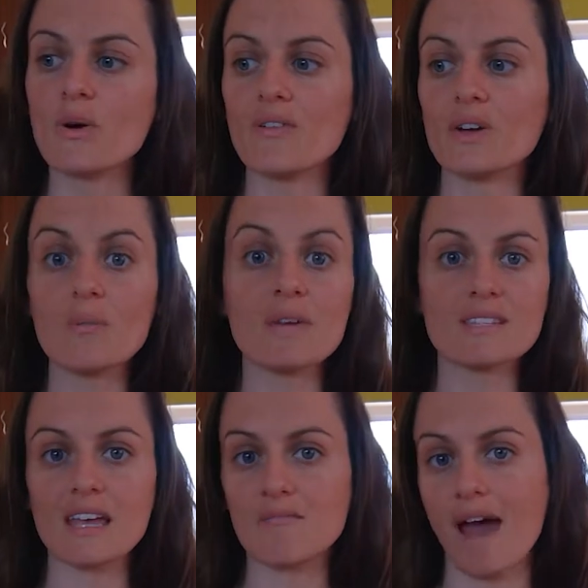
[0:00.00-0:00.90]
So if
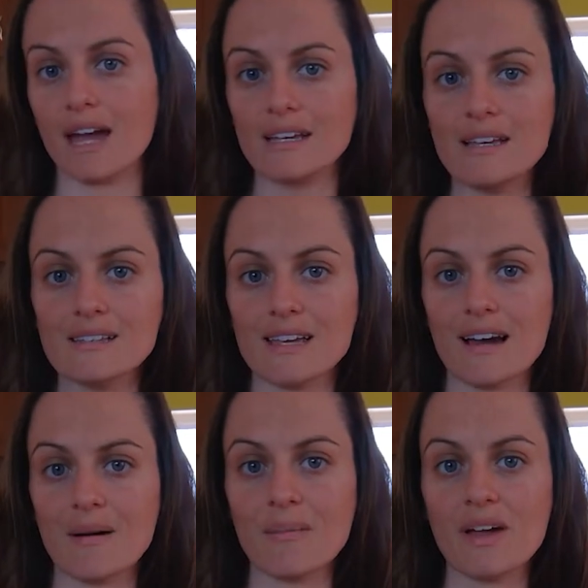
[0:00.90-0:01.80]
you're missing
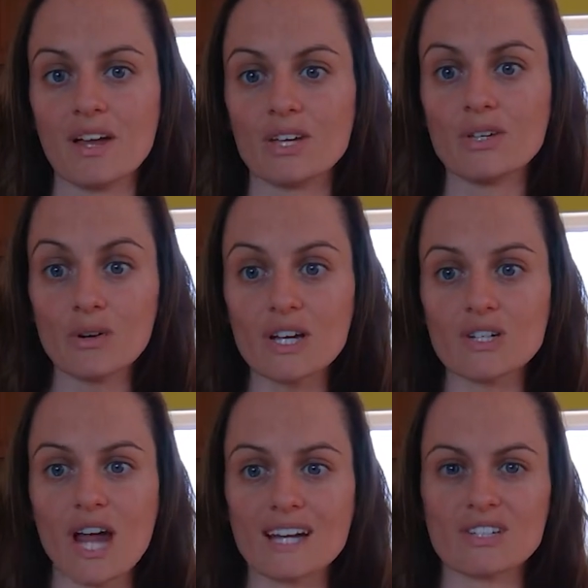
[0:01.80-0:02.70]
magnesium,
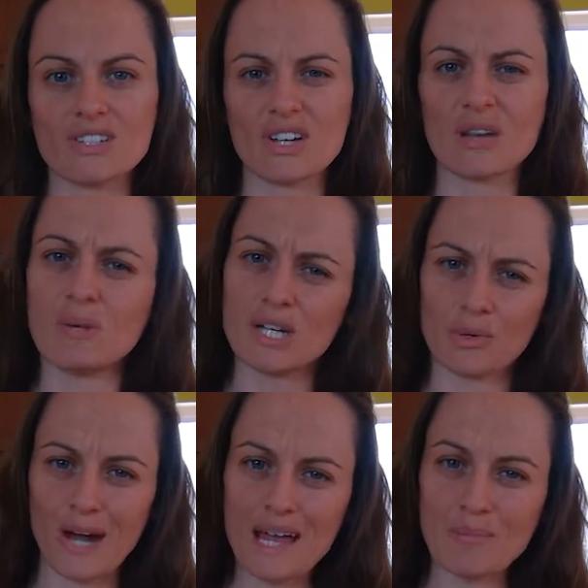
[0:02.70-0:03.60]
your contractions are going
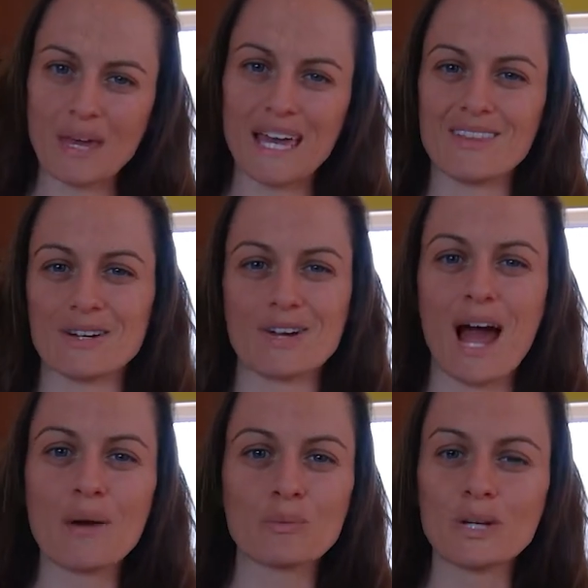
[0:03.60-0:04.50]
to be crampy and
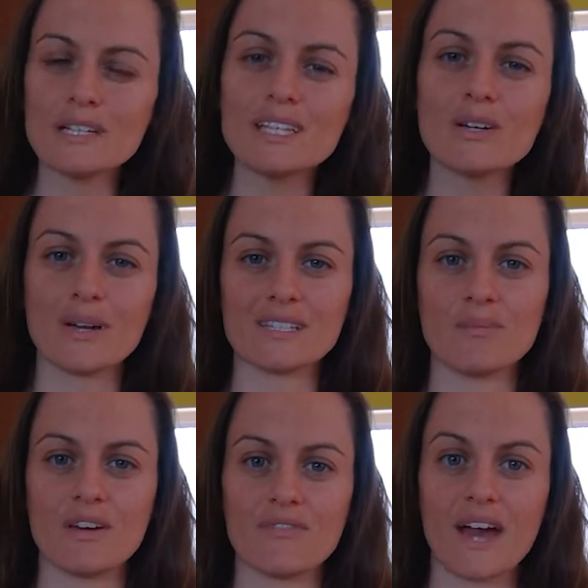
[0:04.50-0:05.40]
they're not really
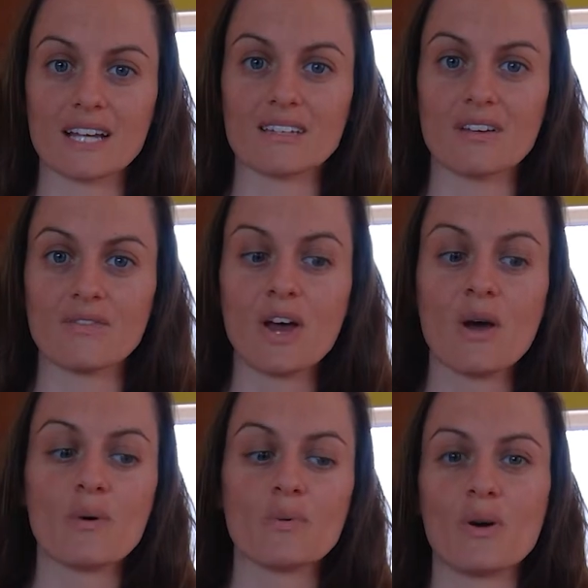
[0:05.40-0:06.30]
going to be
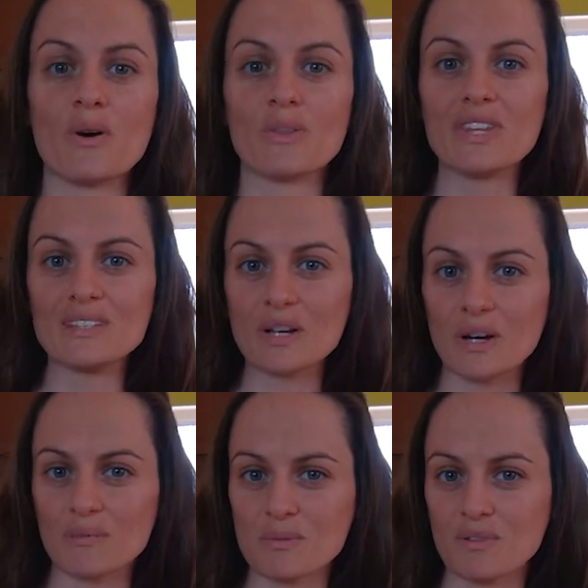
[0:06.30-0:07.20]
effective. Well,
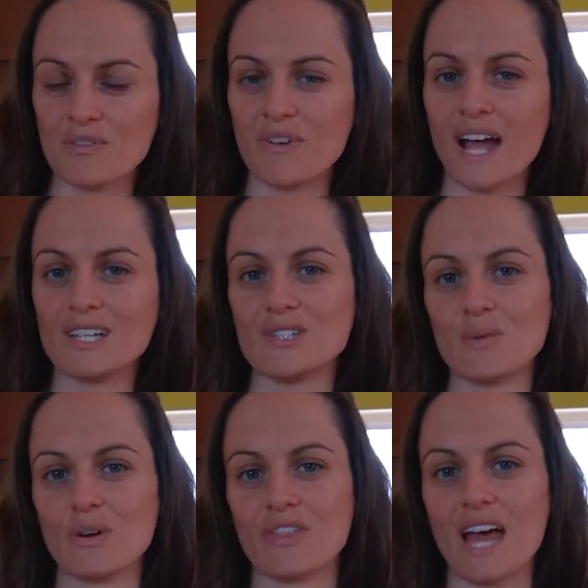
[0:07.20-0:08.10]
these herbs
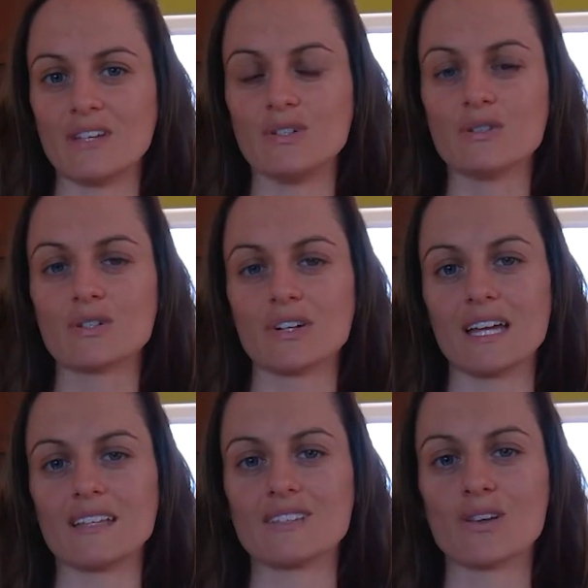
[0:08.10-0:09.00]
provide you with that
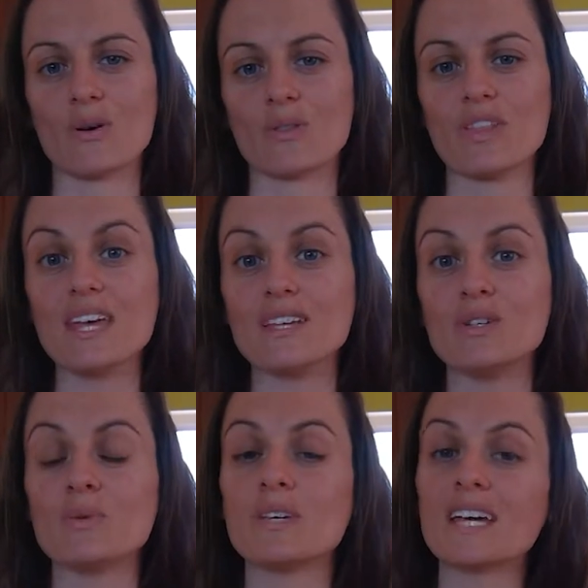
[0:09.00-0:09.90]
nutrient. So
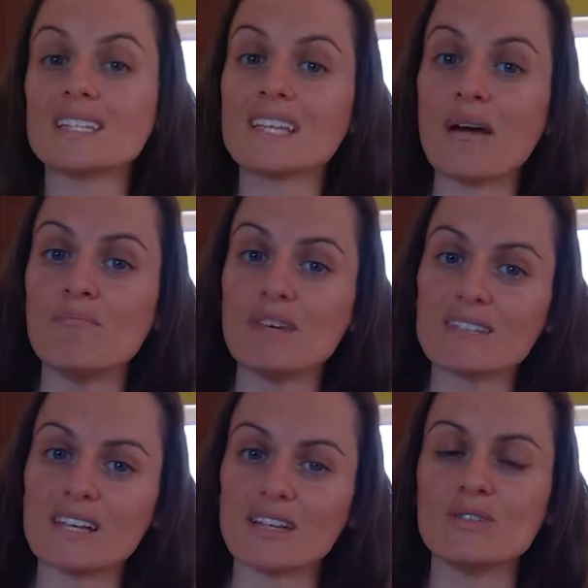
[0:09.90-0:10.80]
then you get
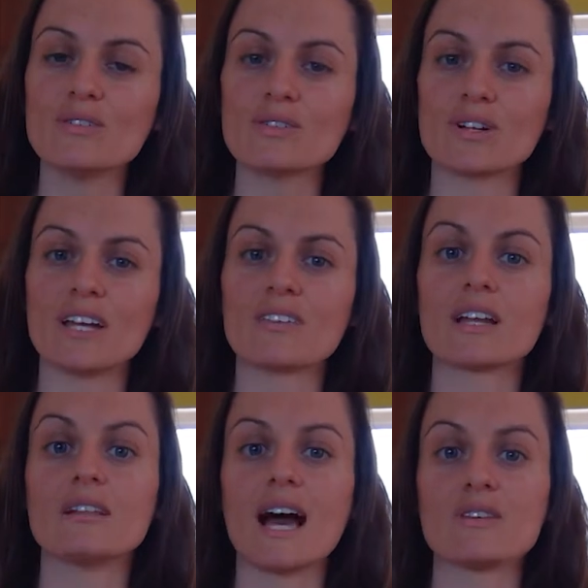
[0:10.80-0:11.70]
that missing
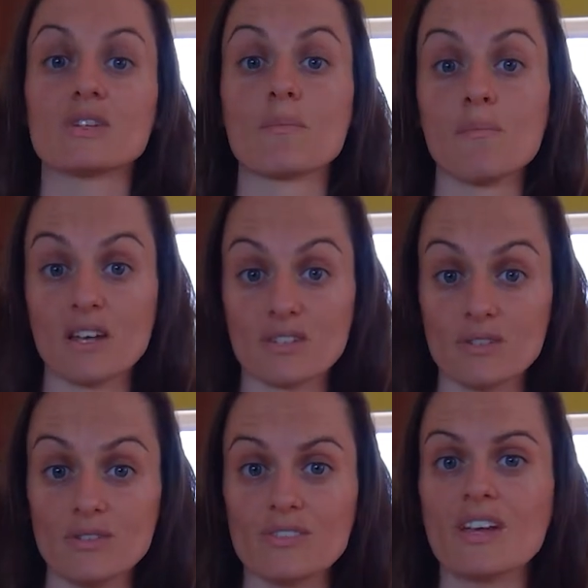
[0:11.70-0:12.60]
nutrient that allows your
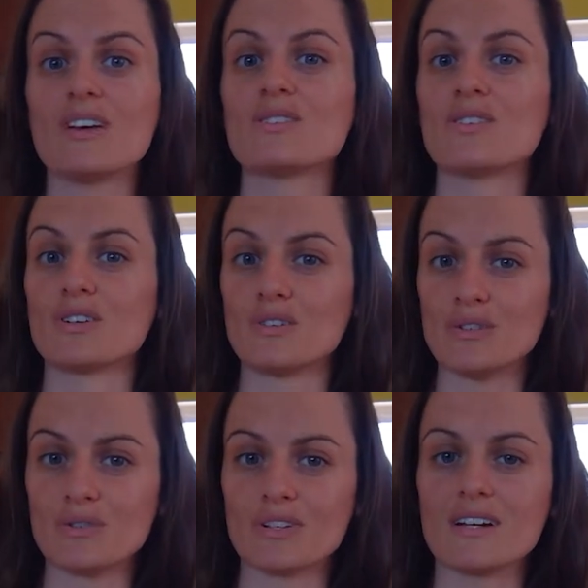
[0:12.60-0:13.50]
muscles, so
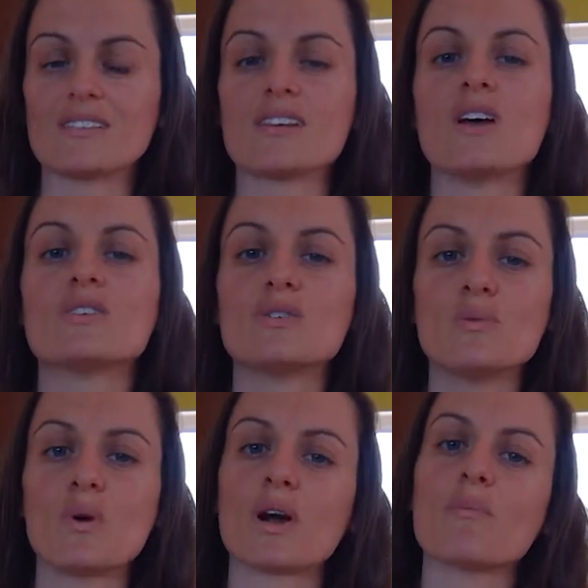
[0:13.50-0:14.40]
your uterus,
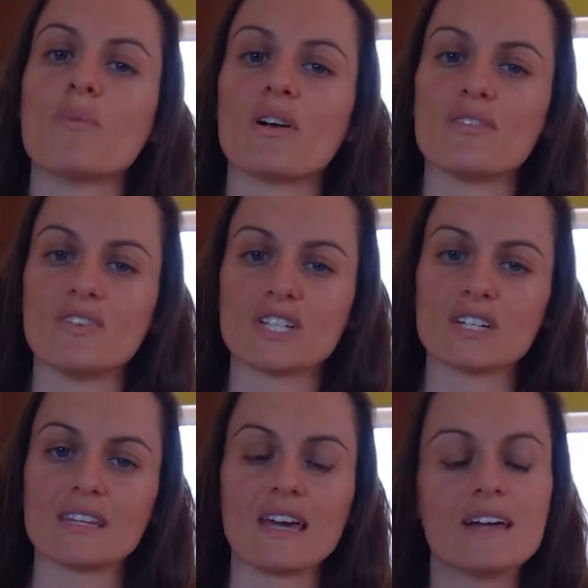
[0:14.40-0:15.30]
to work more
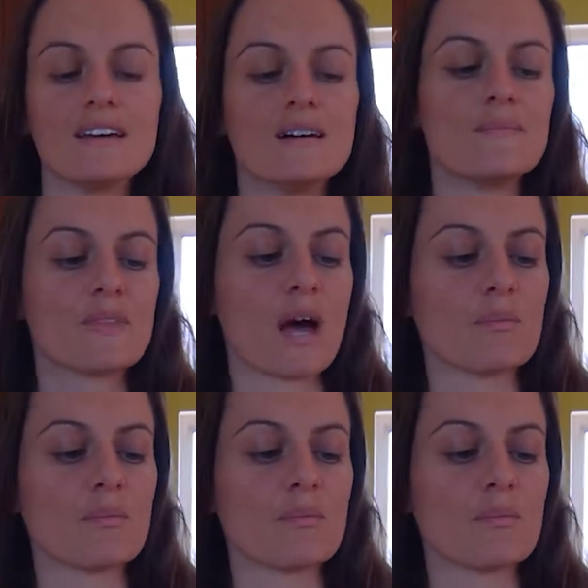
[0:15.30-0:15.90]
efficiently.